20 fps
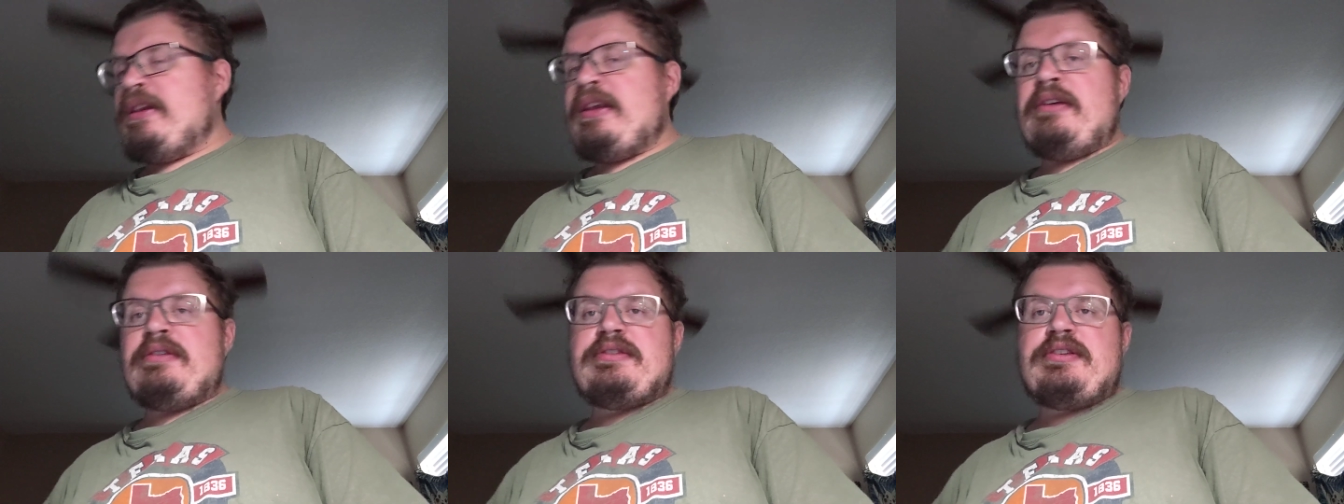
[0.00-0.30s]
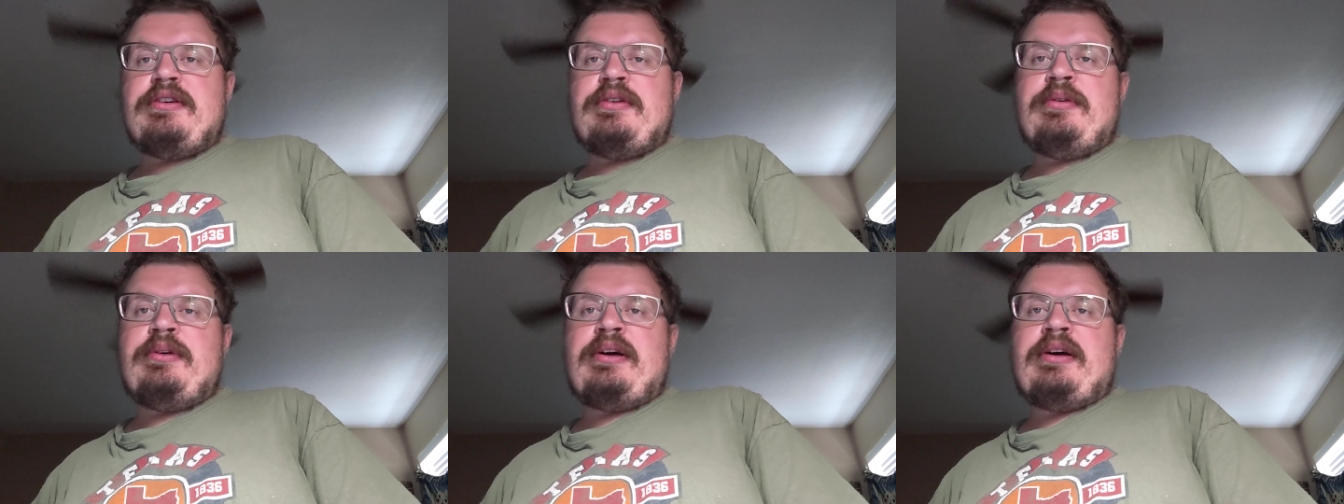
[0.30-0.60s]
Now
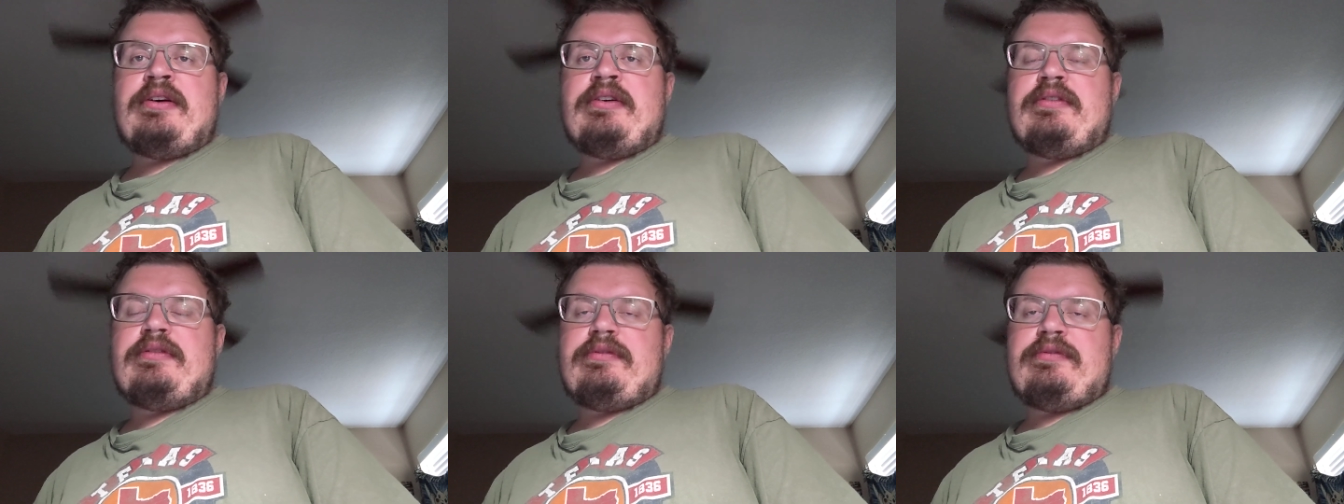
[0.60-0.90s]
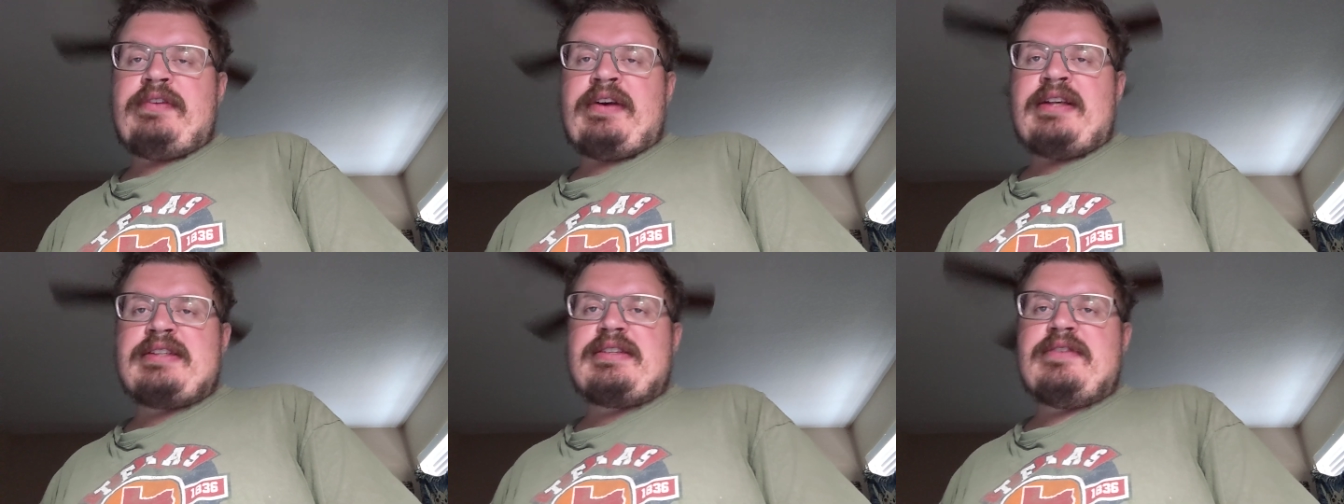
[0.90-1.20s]
two uh,
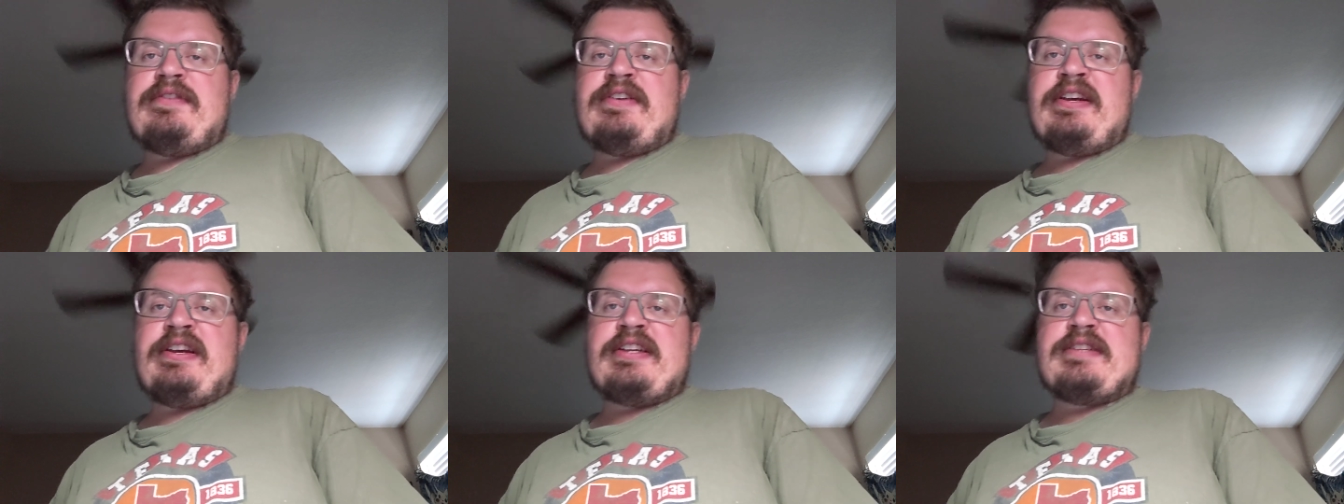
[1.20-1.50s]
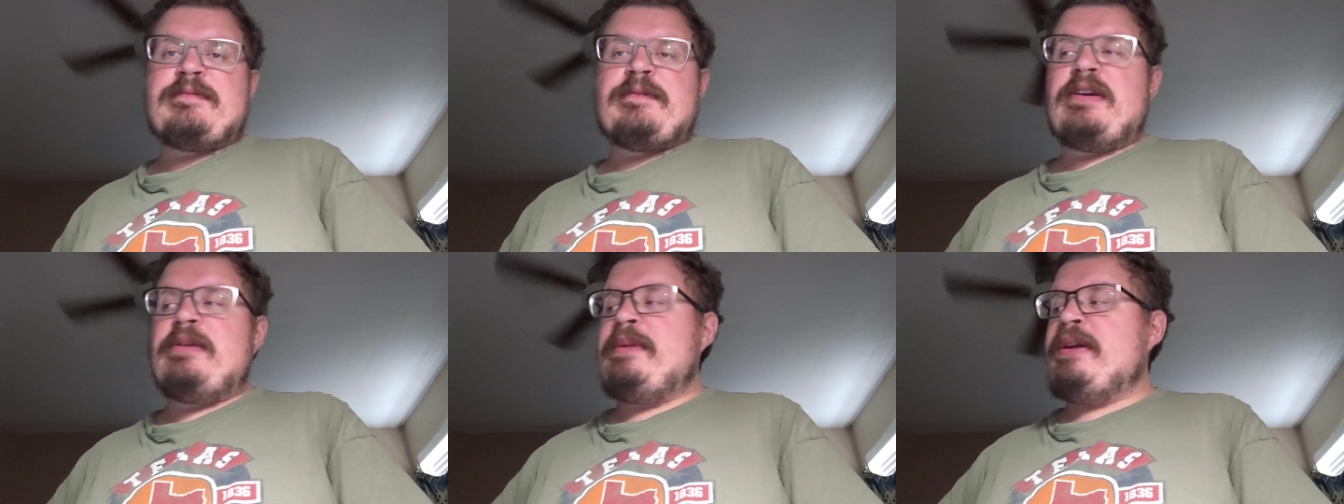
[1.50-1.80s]
Fast and
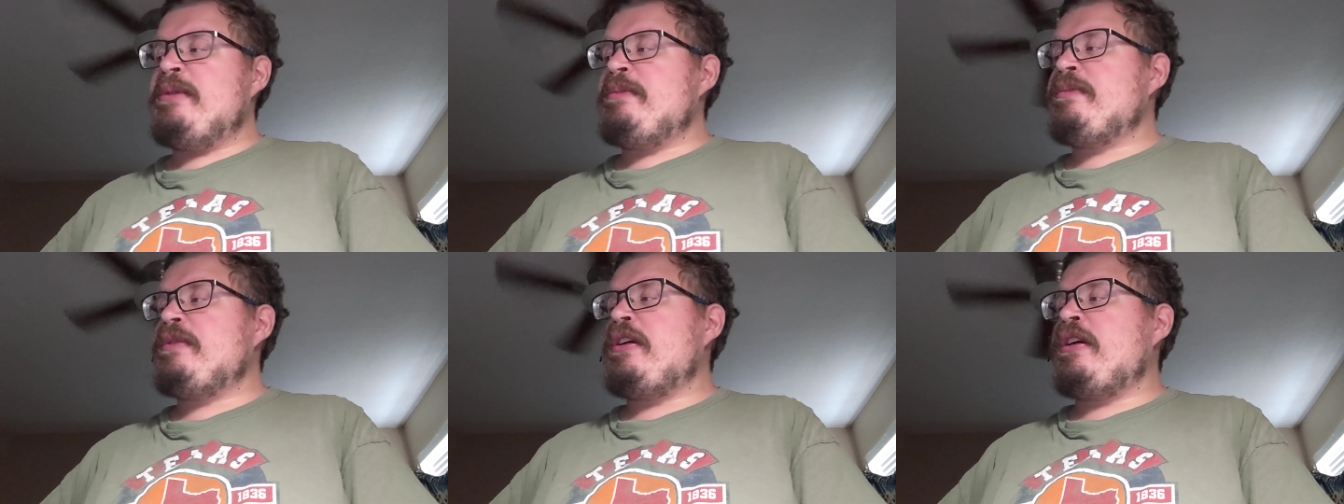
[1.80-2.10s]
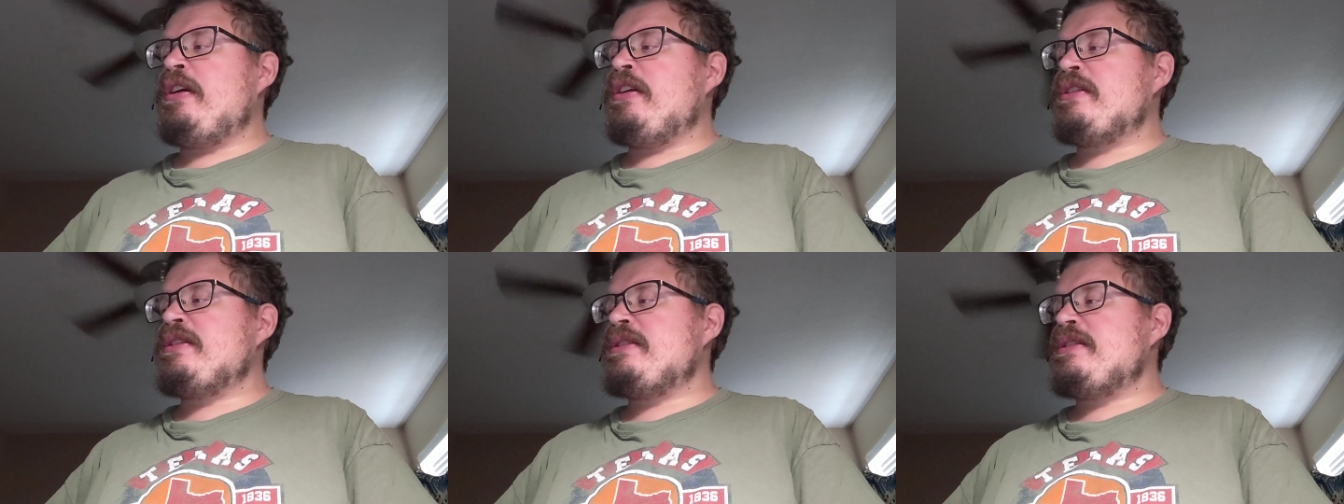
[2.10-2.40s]
Furious premium
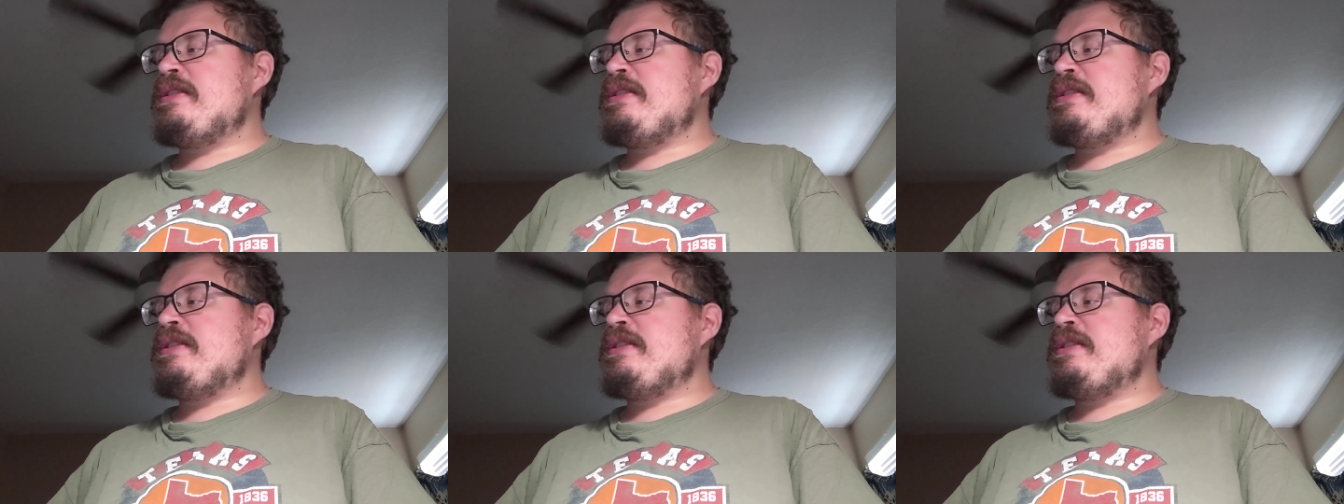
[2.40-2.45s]
cars,